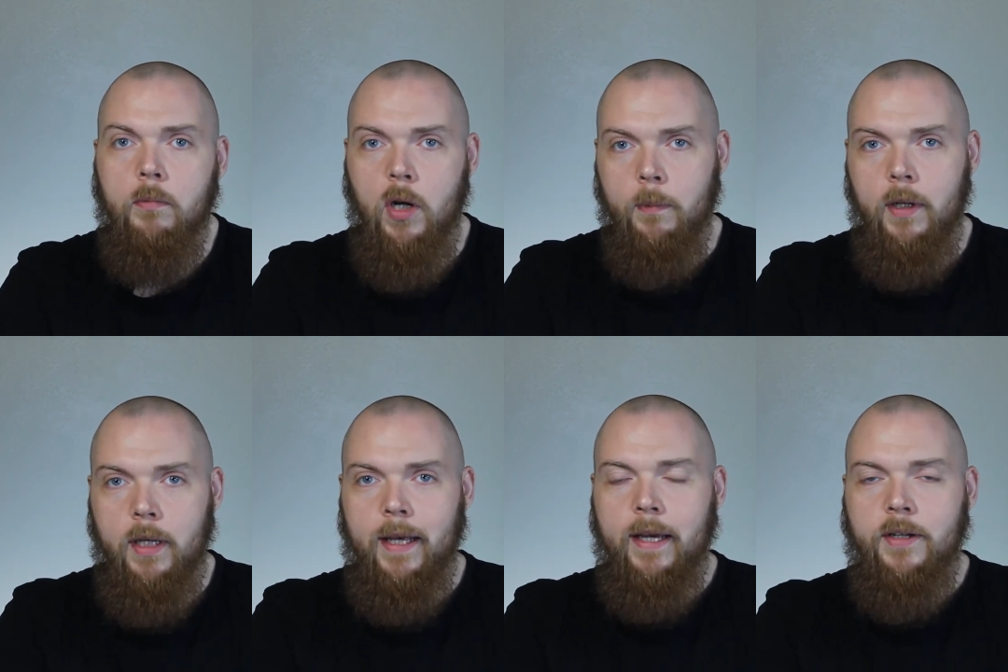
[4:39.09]

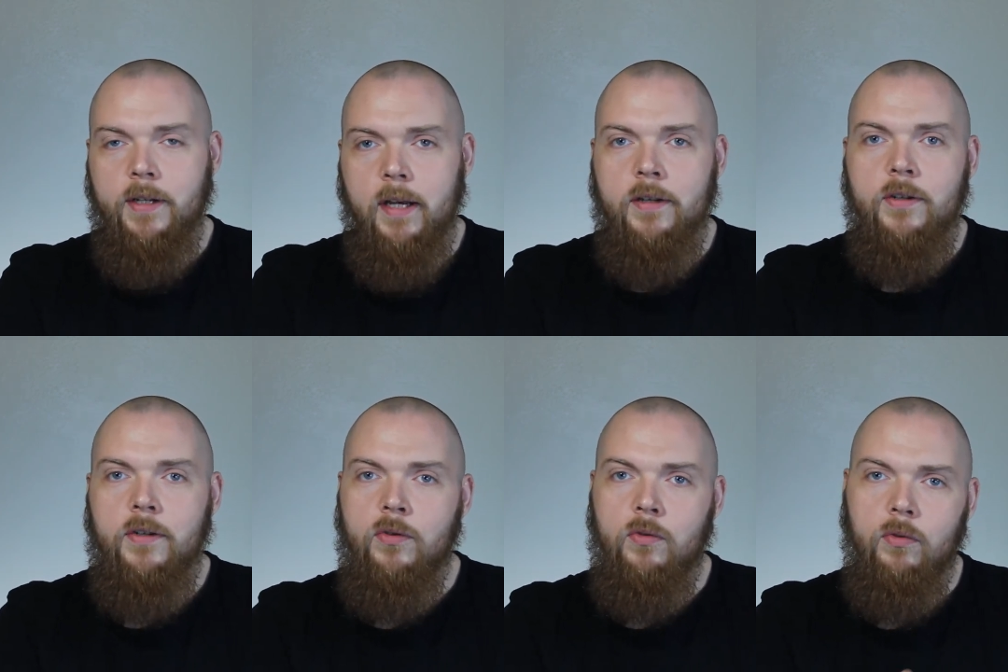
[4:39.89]
bodybuilding exercises
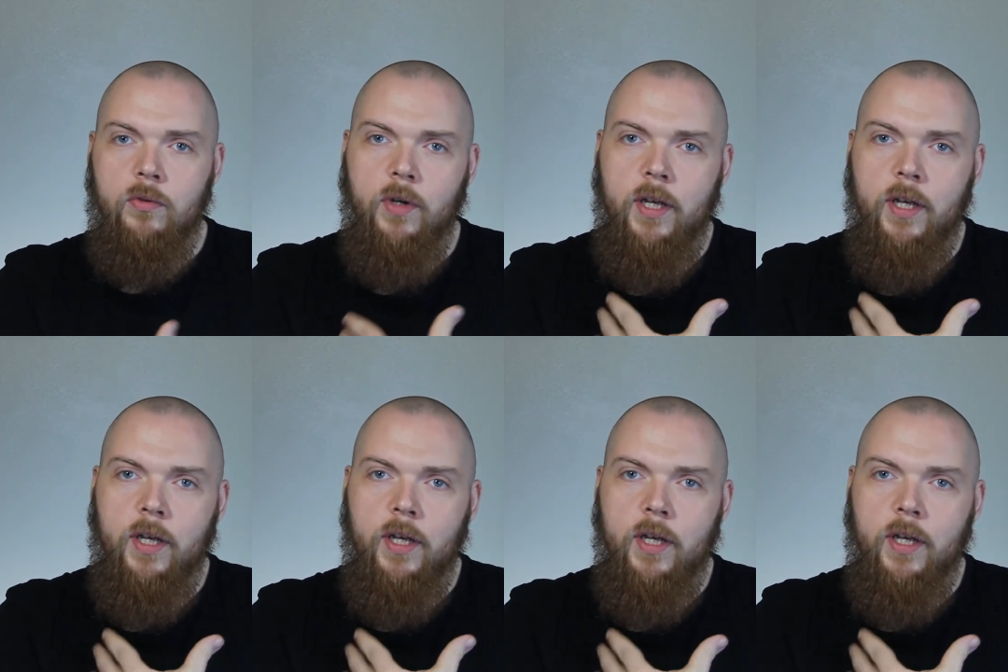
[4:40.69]
to